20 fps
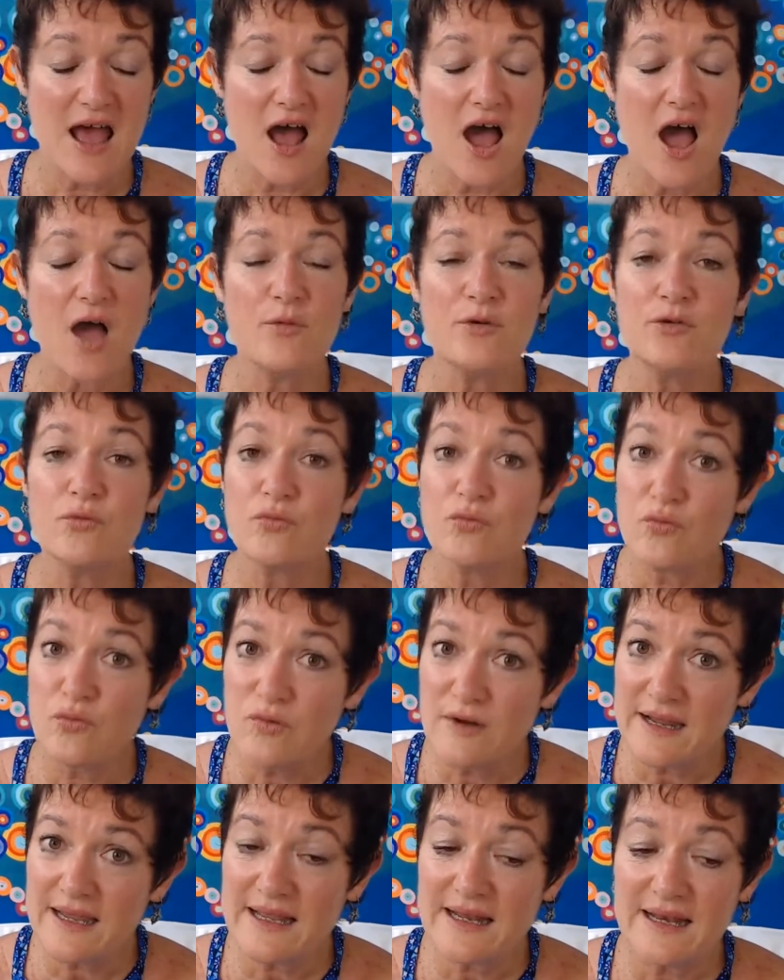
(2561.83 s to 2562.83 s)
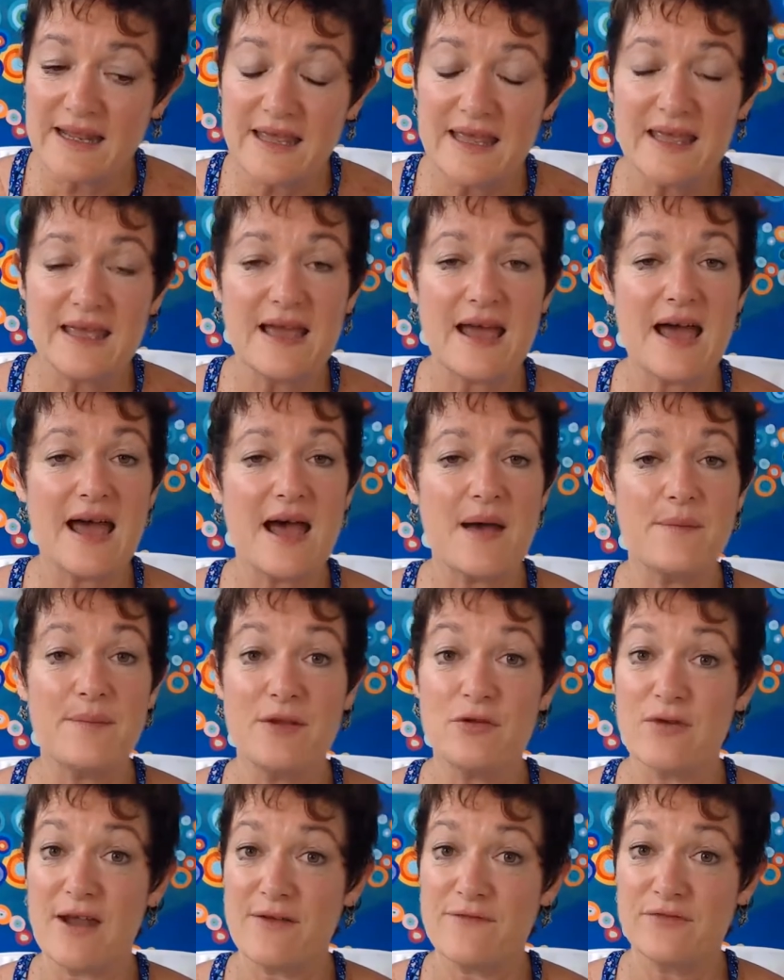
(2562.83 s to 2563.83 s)
I would really be
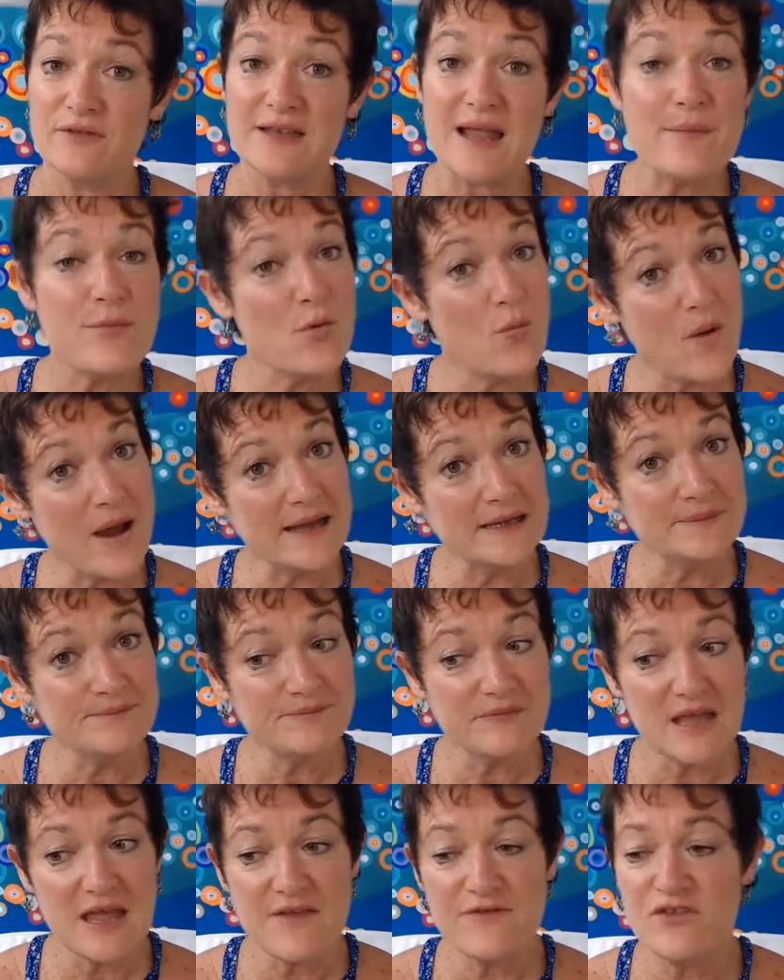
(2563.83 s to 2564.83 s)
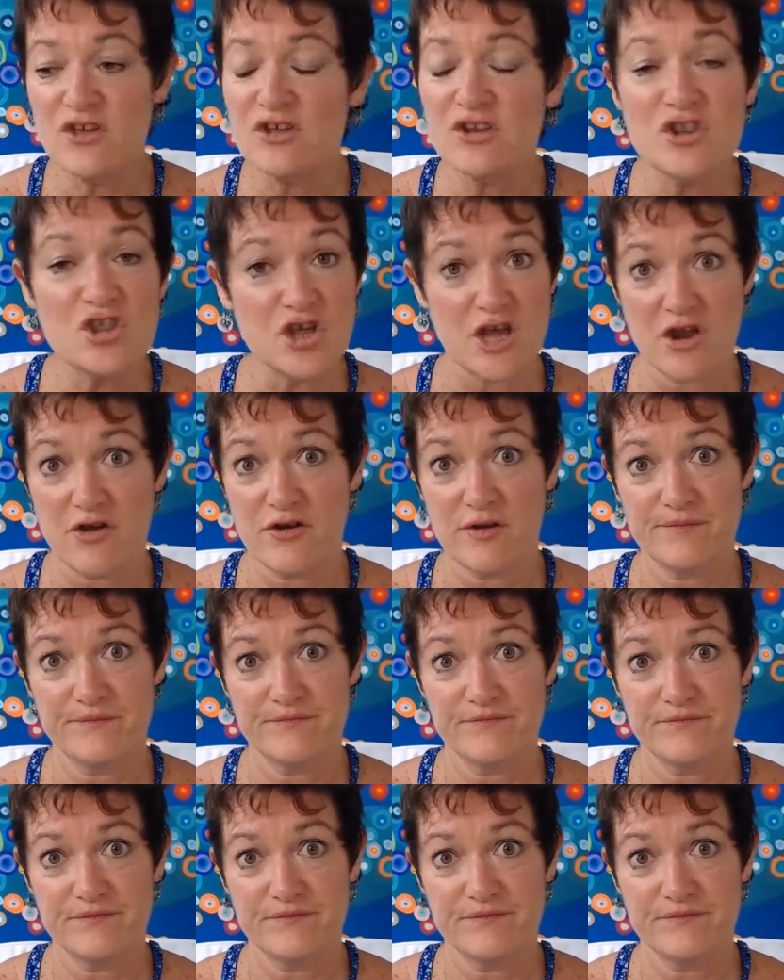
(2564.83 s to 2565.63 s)
grateful. Number one, if you can share it.